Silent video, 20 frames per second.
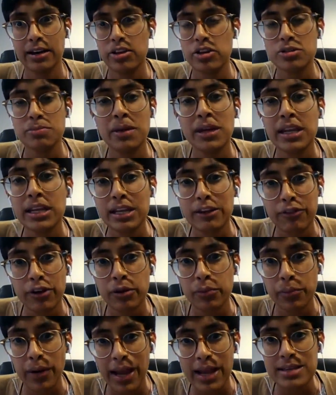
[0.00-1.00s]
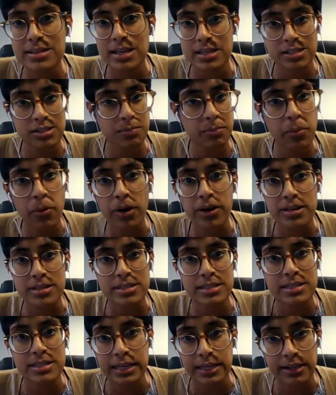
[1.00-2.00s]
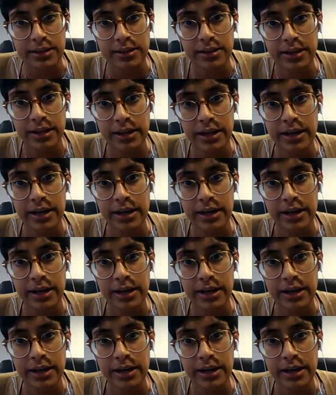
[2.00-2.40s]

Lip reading: There's many different ways that support is needed.